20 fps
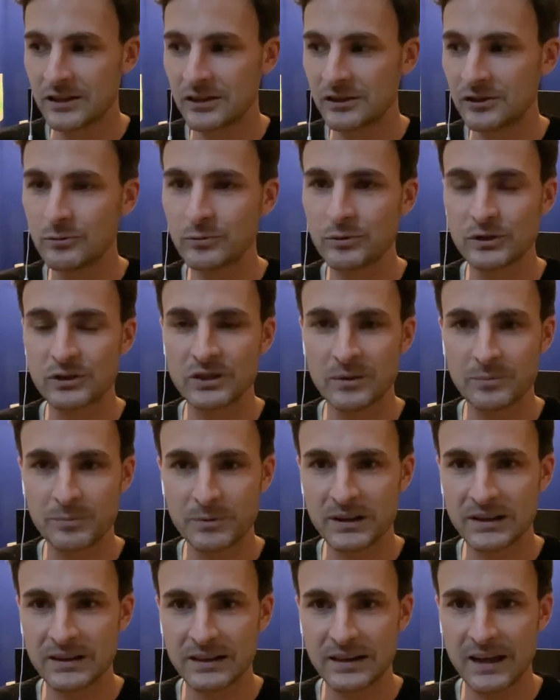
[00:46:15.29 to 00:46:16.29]
you would
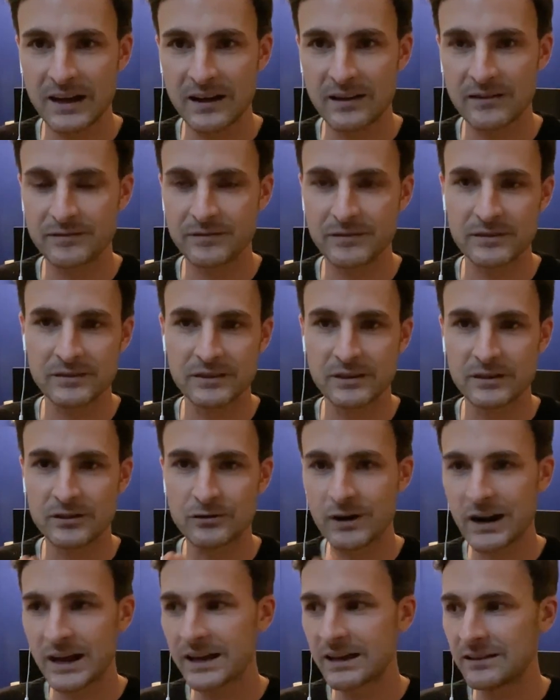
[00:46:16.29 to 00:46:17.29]
typically have the
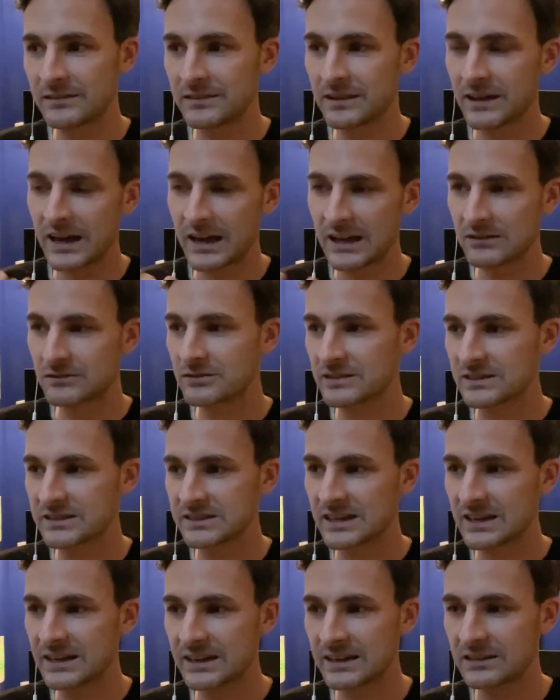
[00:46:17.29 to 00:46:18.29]
gray, the
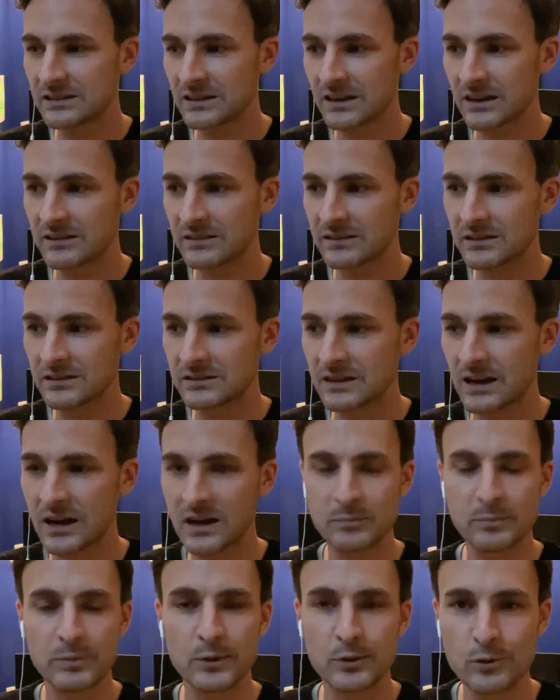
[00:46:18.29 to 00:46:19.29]
anthracite, and the
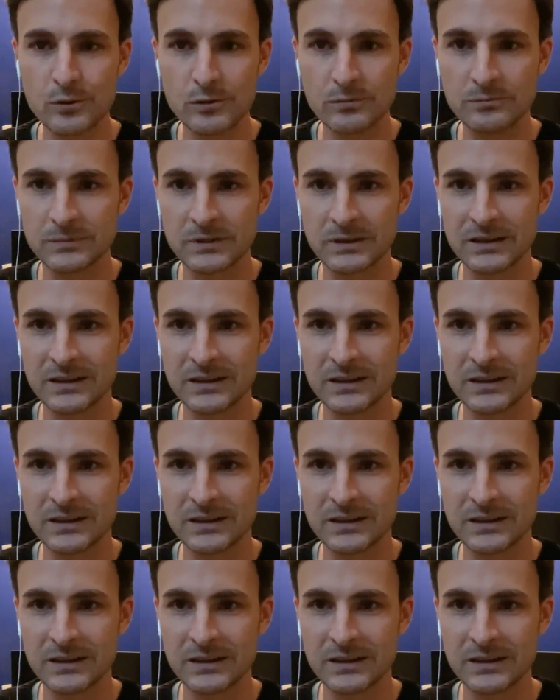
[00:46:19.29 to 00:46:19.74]
dark blue